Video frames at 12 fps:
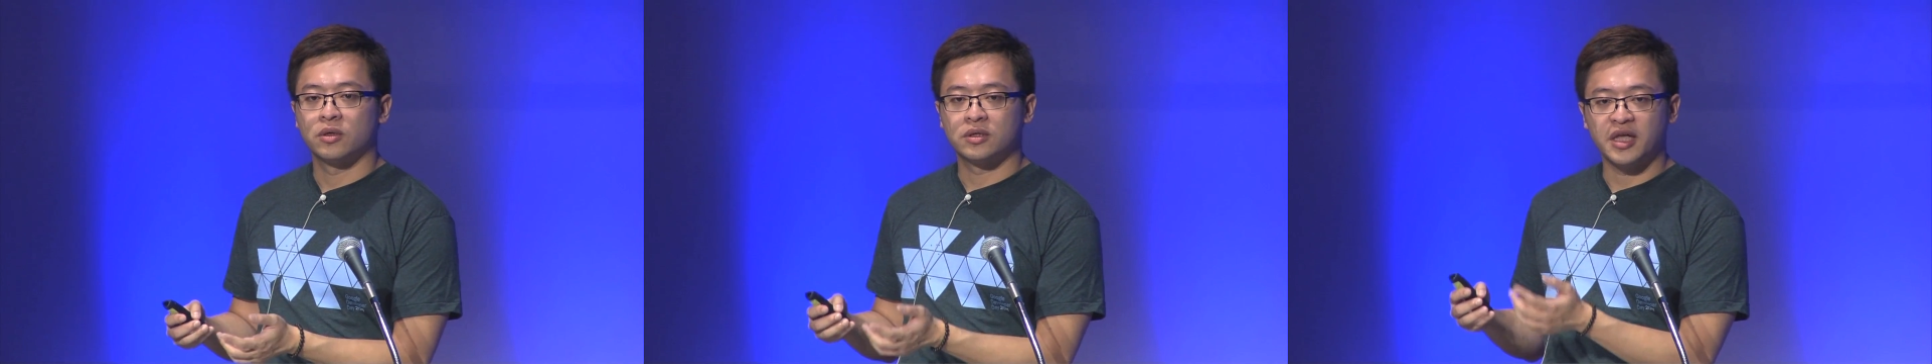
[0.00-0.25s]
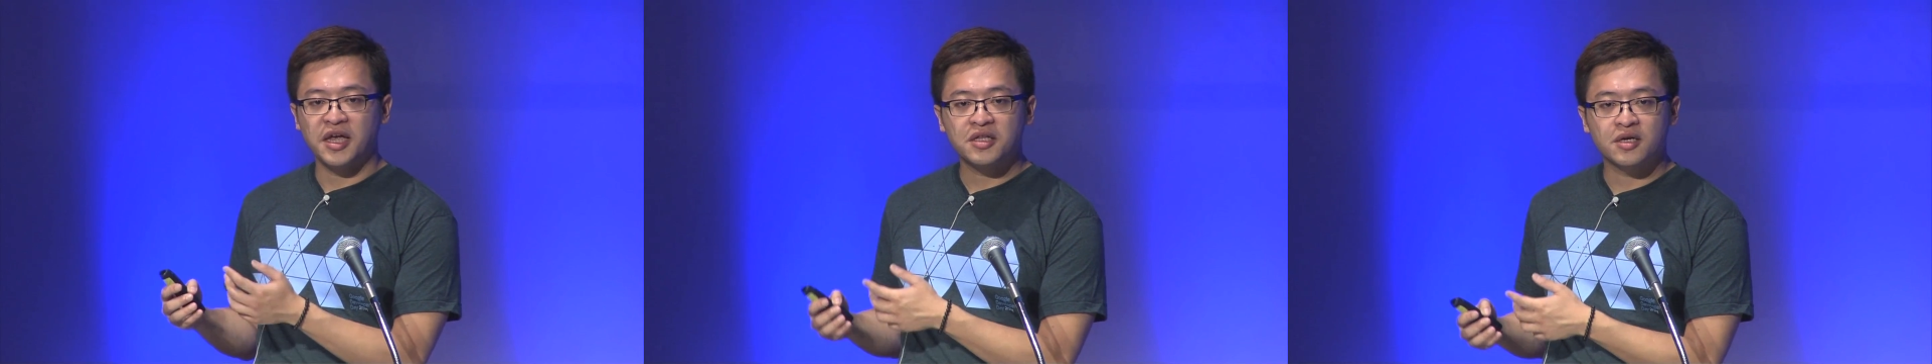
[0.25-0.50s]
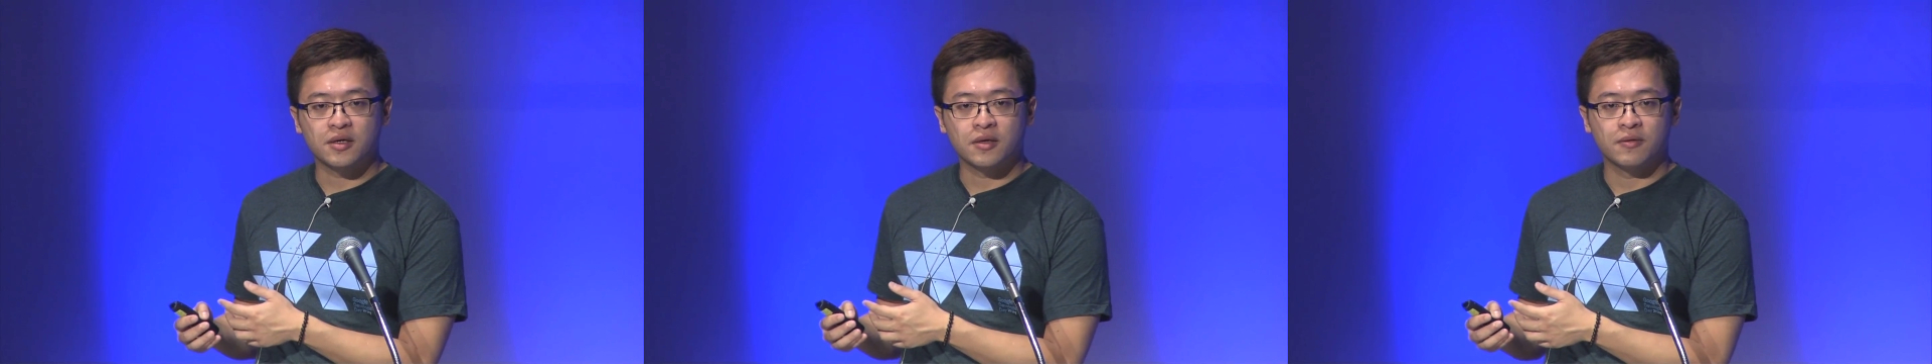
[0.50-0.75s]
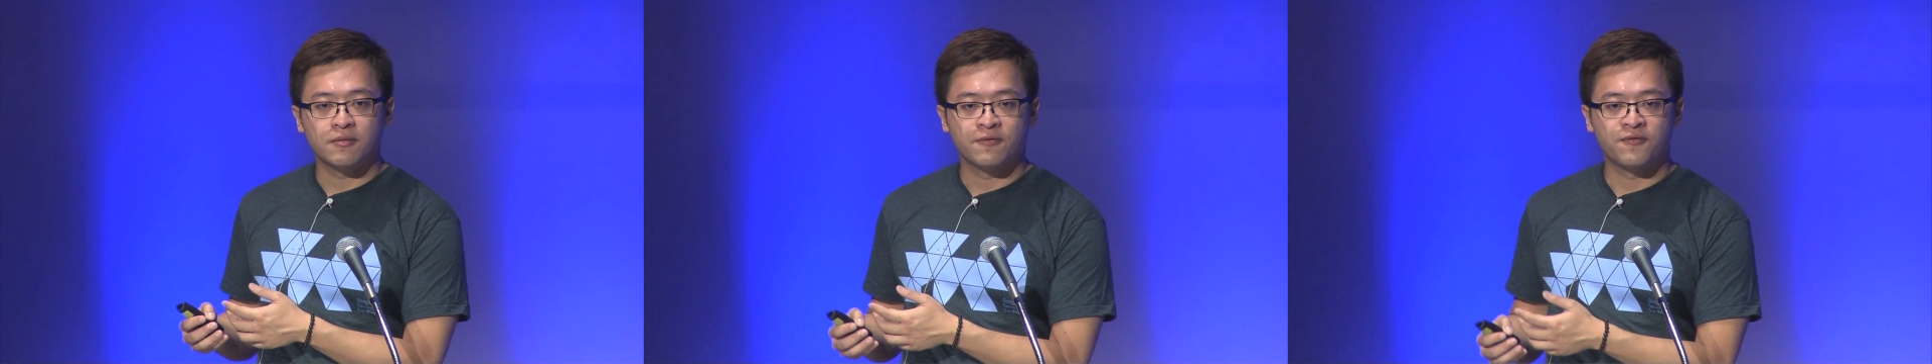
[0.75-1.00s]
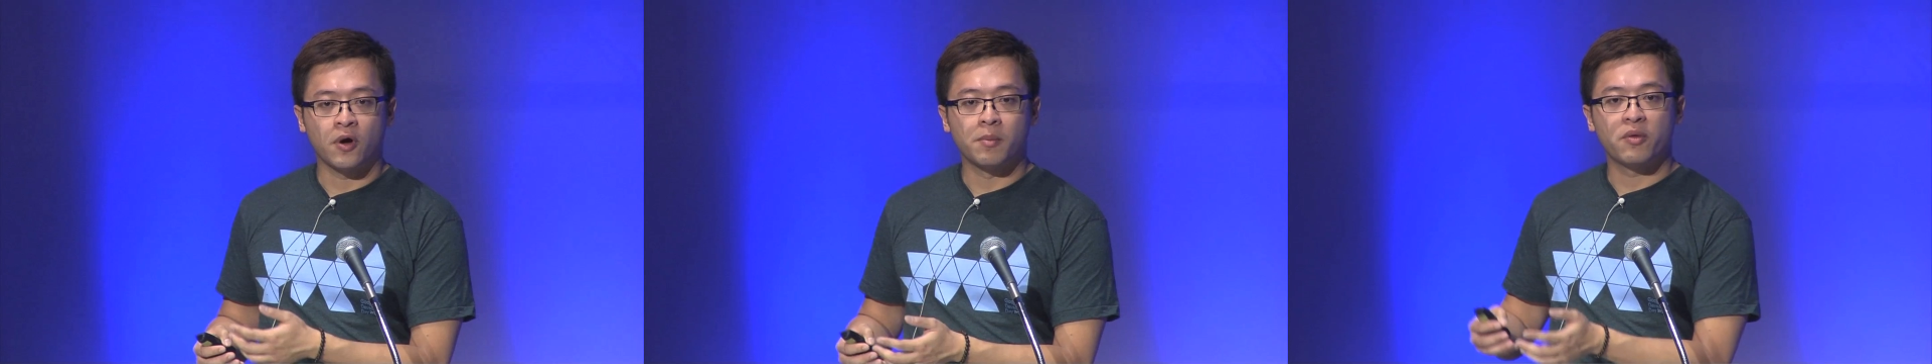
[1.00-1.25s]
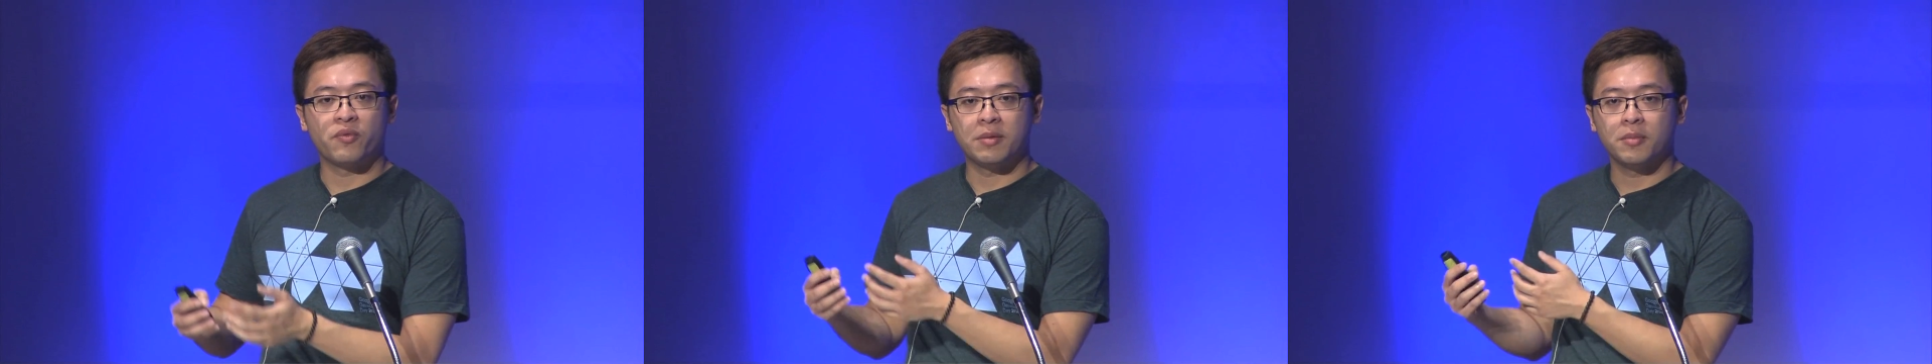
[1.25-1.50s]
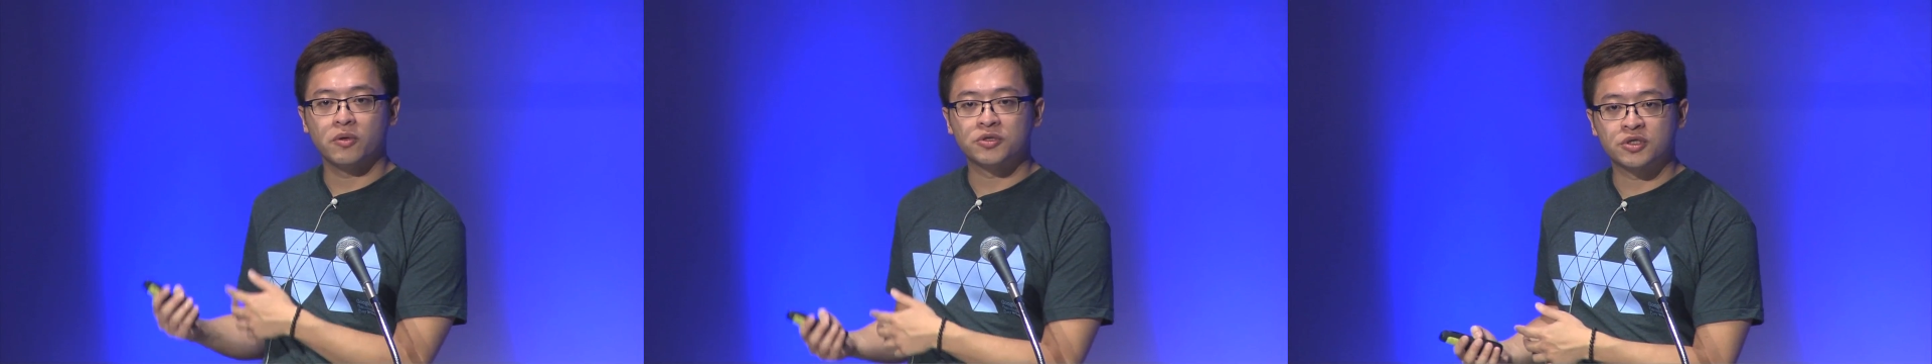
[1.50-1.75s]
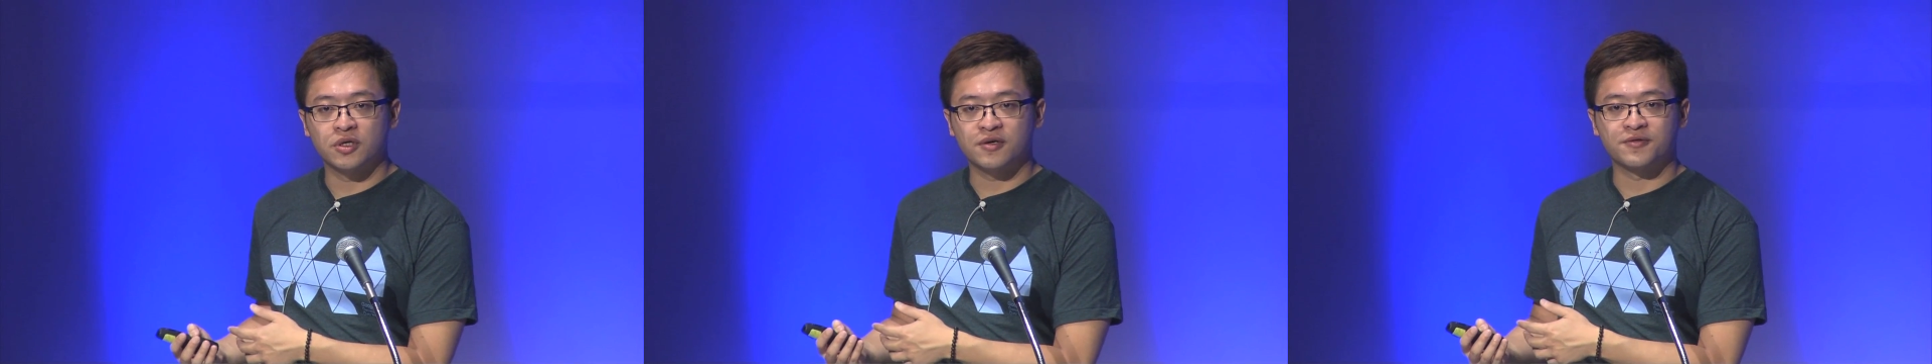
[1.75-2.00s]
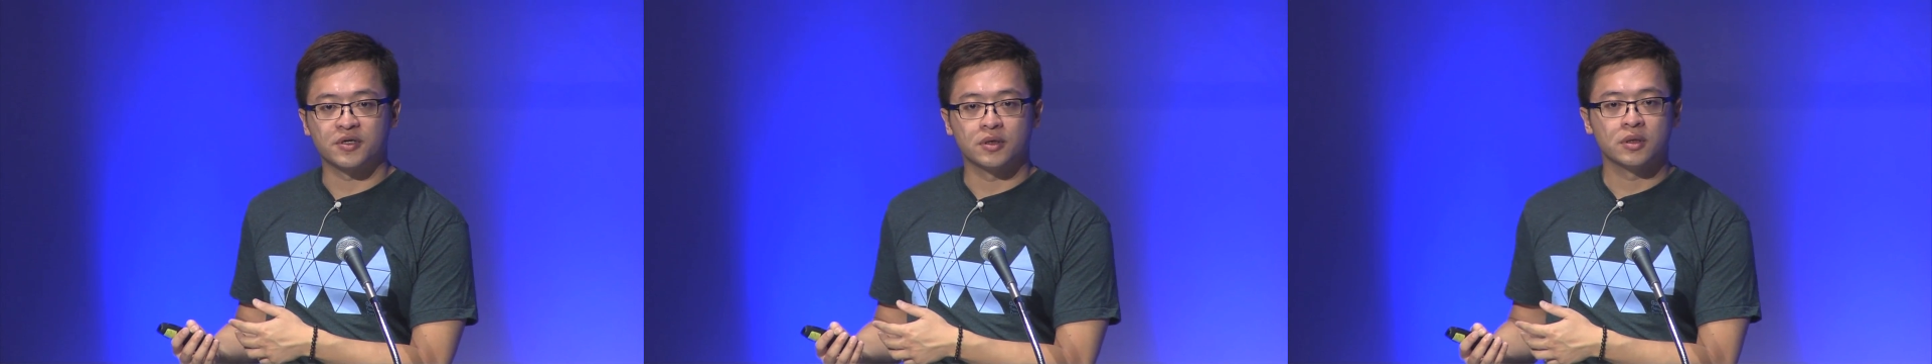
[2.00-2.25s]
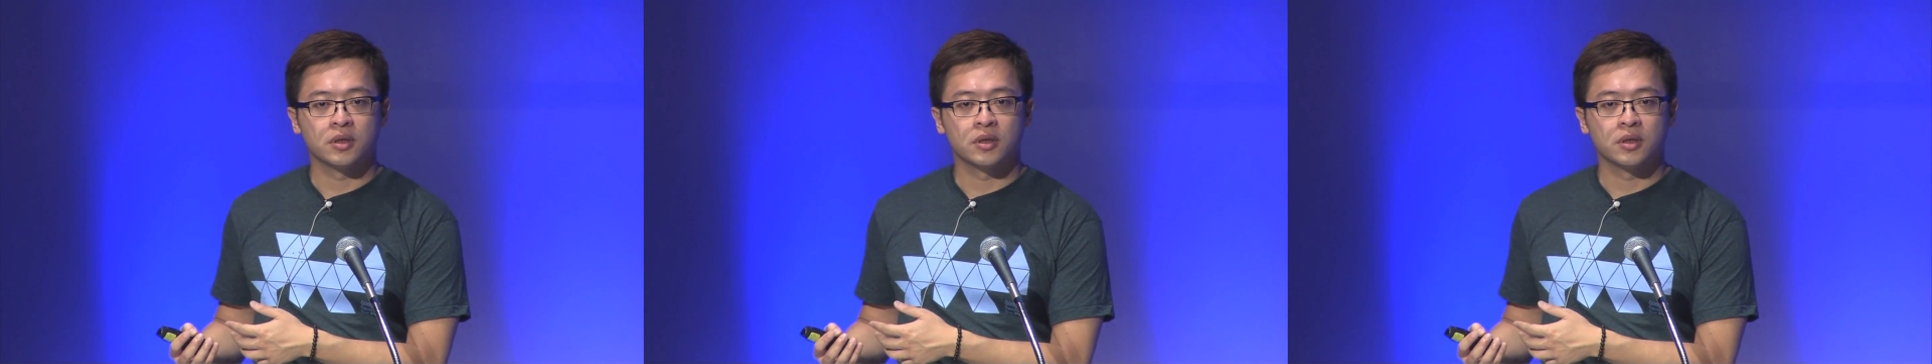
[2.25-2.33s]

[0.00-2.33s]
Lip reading: data from a remote server,